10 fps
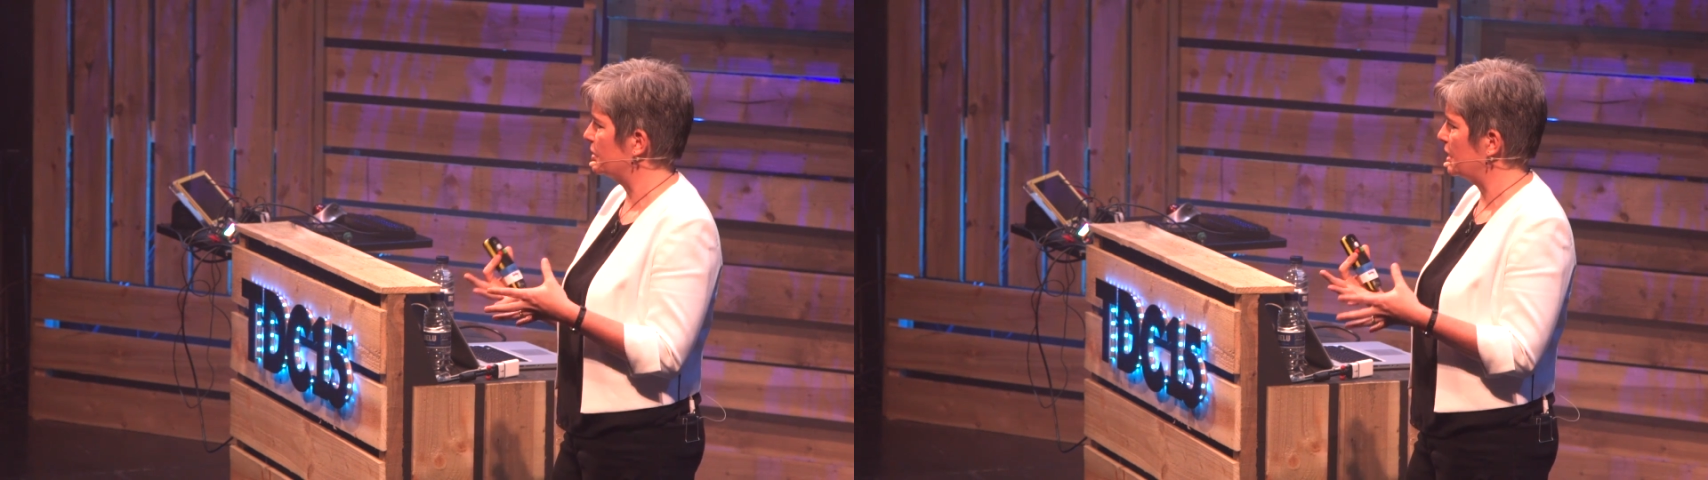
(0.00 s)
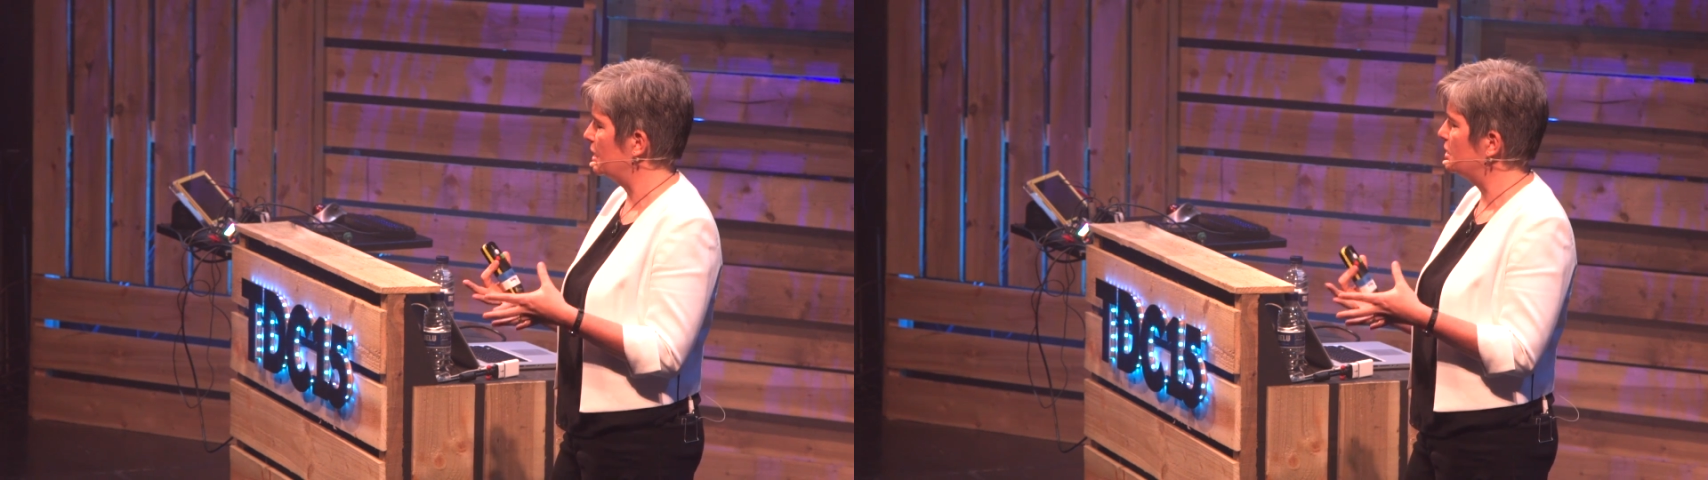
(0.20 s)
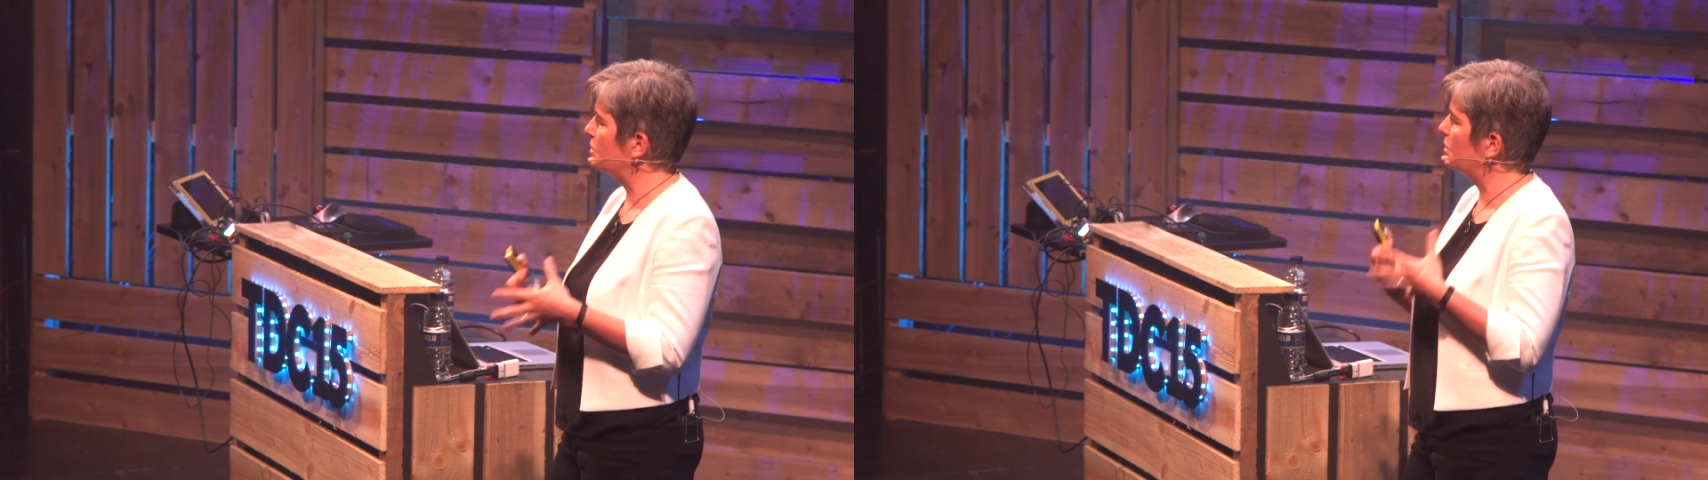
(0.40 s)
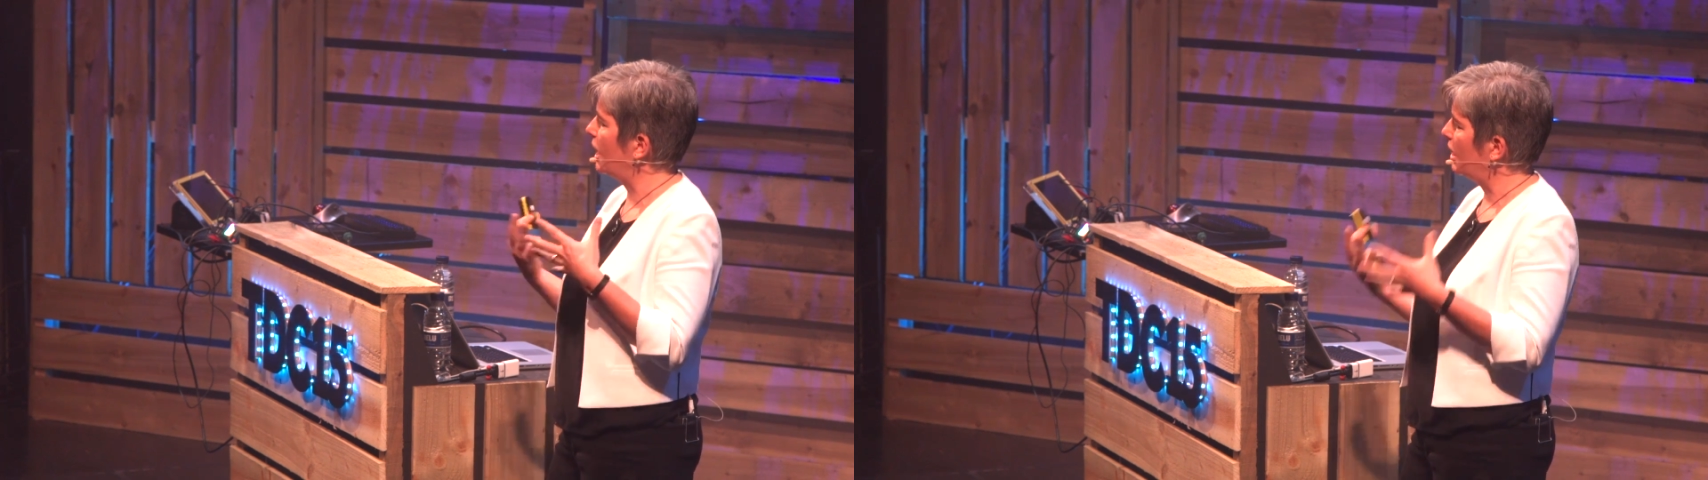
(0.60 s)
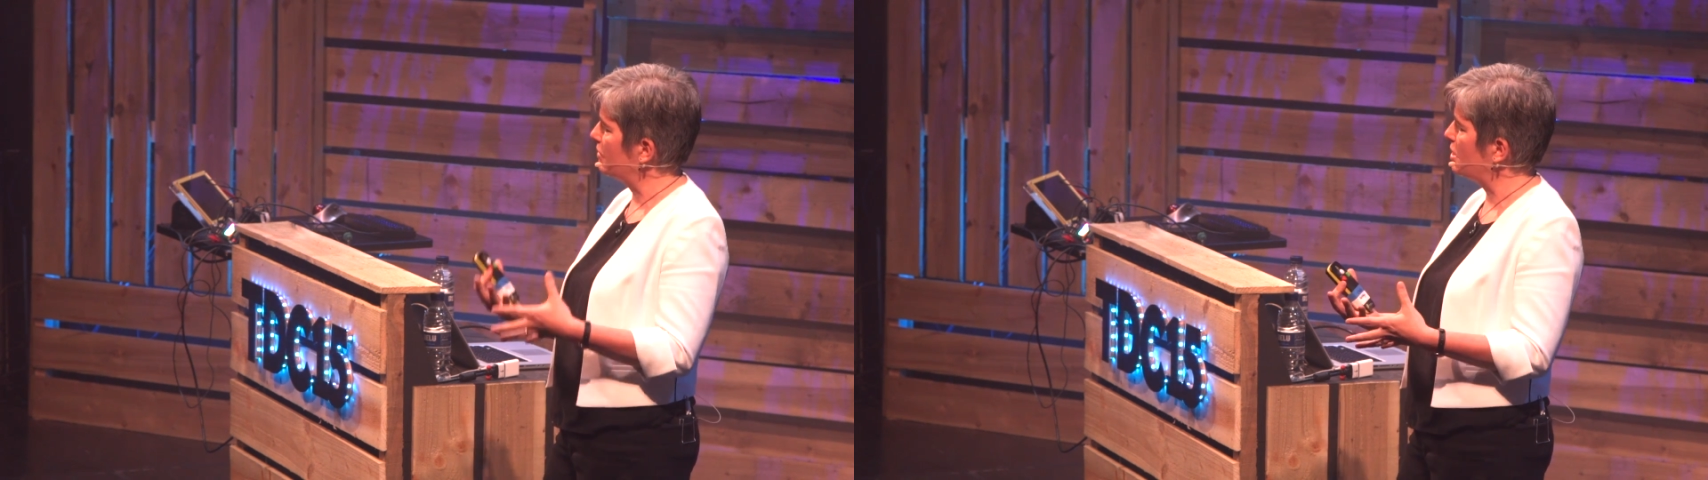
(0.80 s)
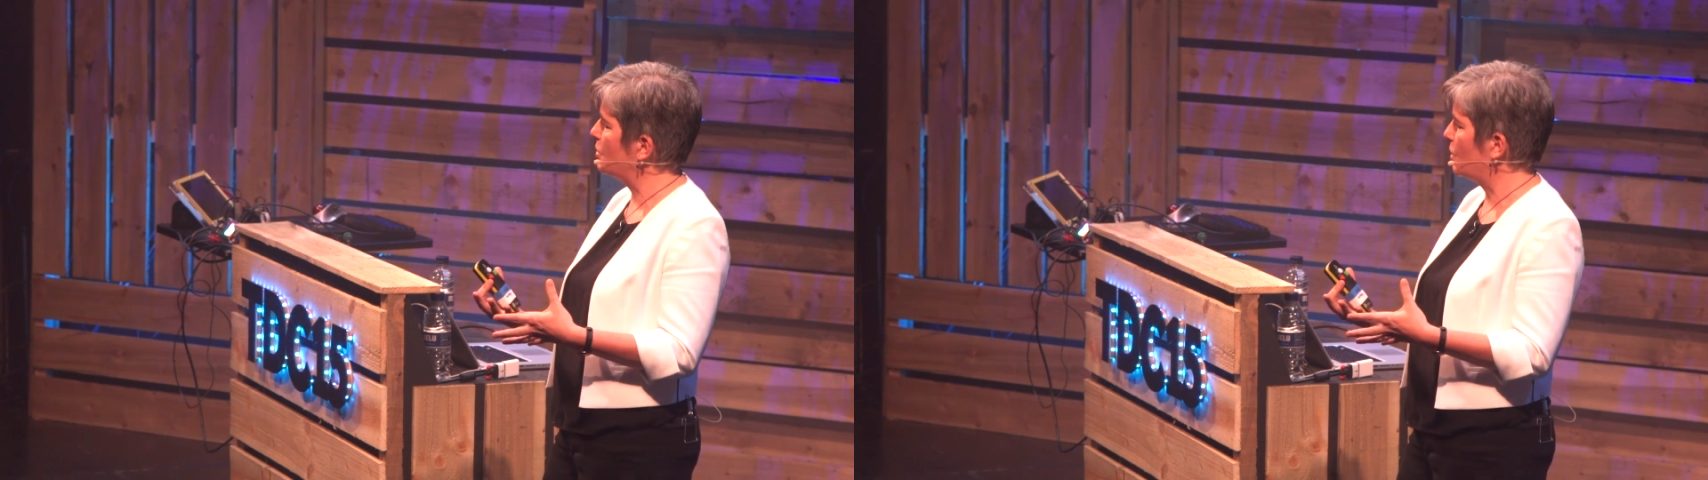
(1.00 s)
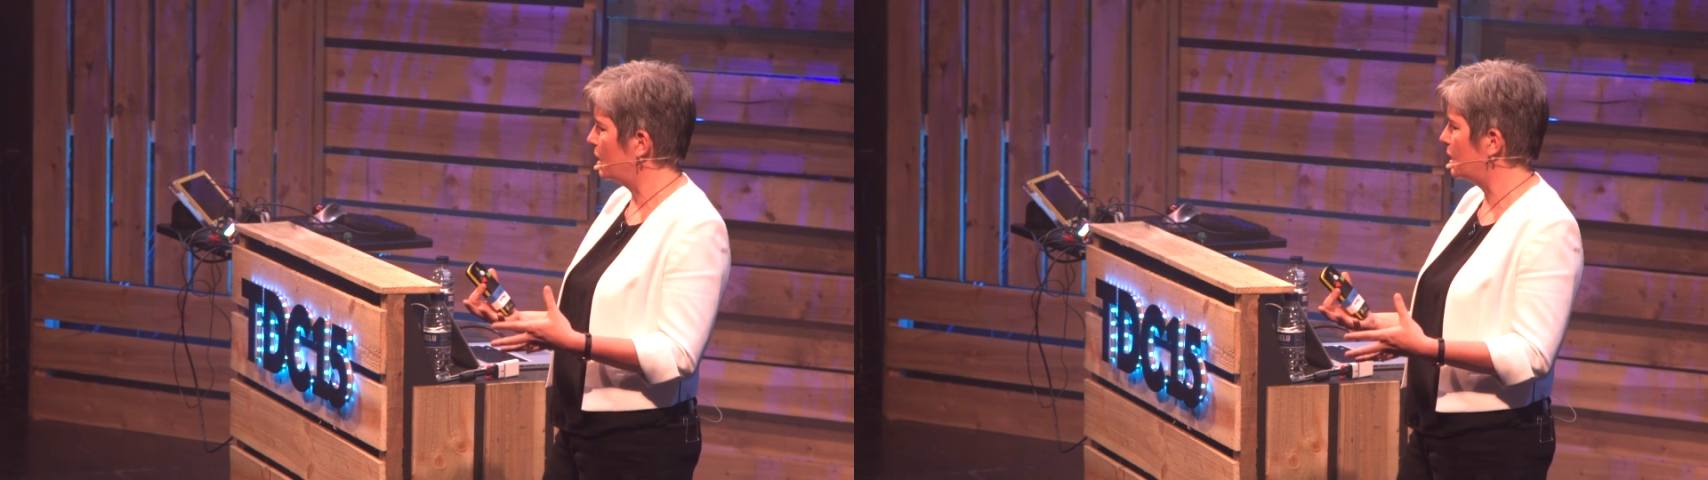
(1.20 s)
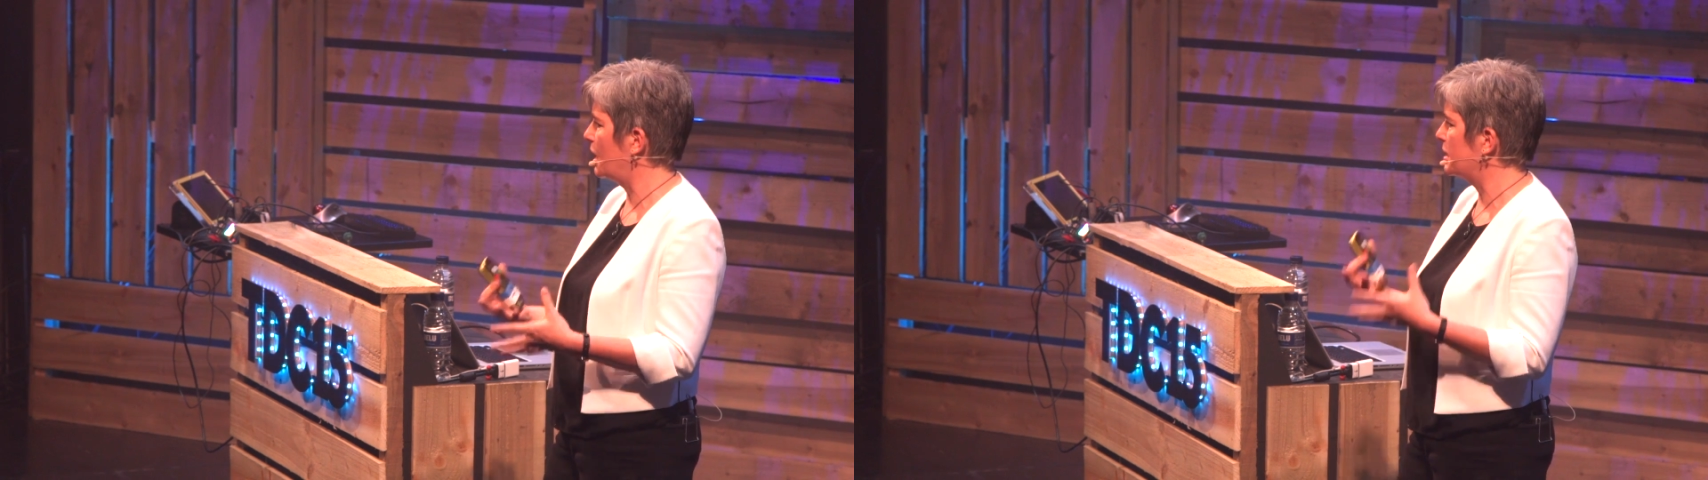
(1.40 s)
into and have them
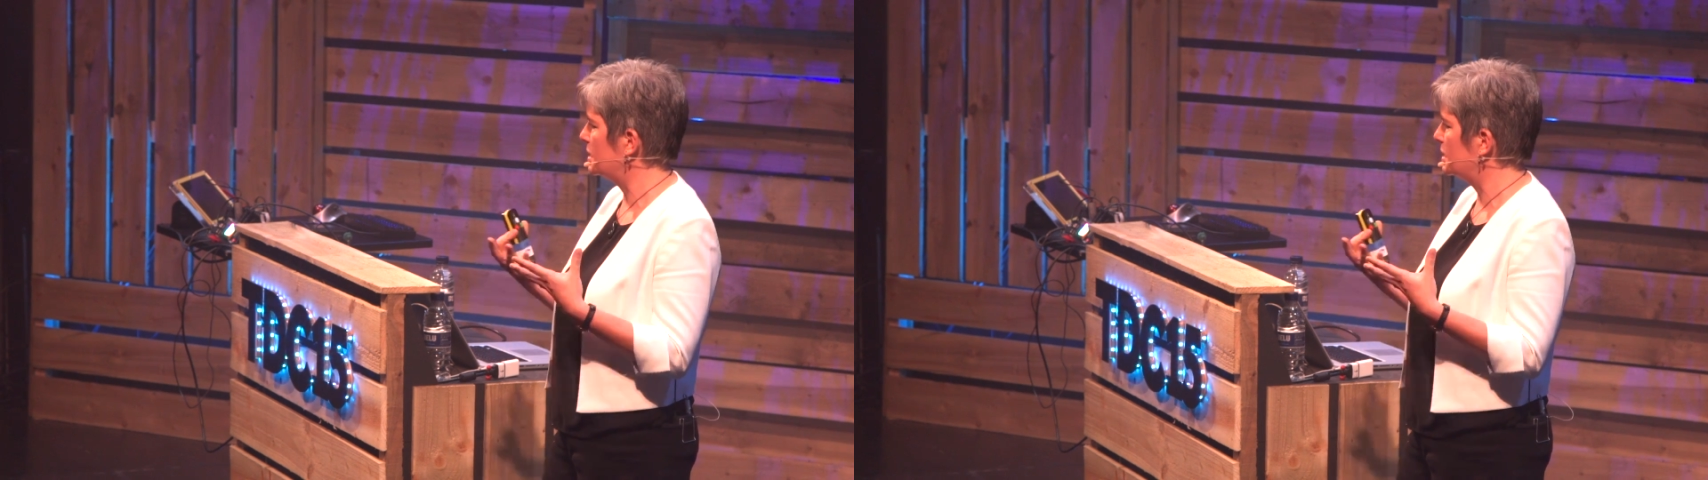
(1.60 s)
organized